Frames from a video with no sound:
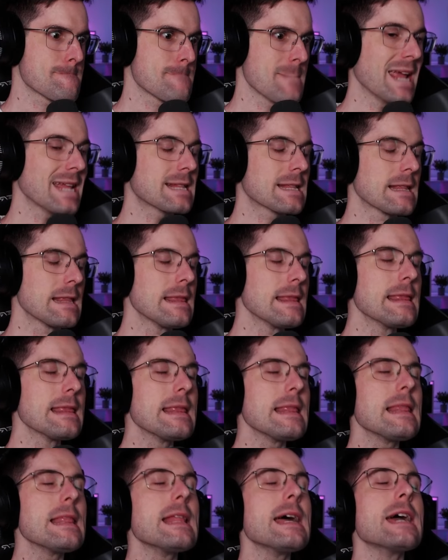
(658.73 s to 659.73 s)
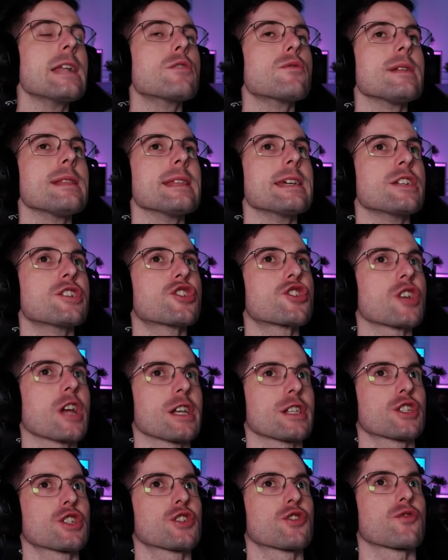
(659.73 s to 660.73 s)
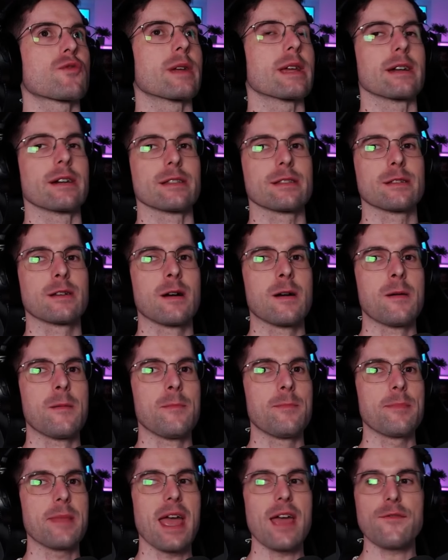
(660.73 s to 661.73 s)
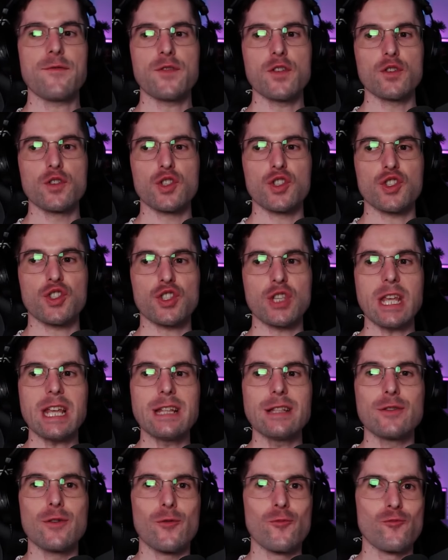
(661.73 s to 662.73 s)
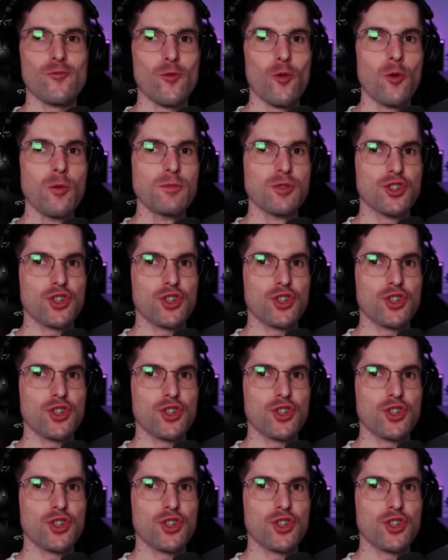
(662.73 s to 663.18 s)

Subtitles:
It literally just triggered. Have you seen the room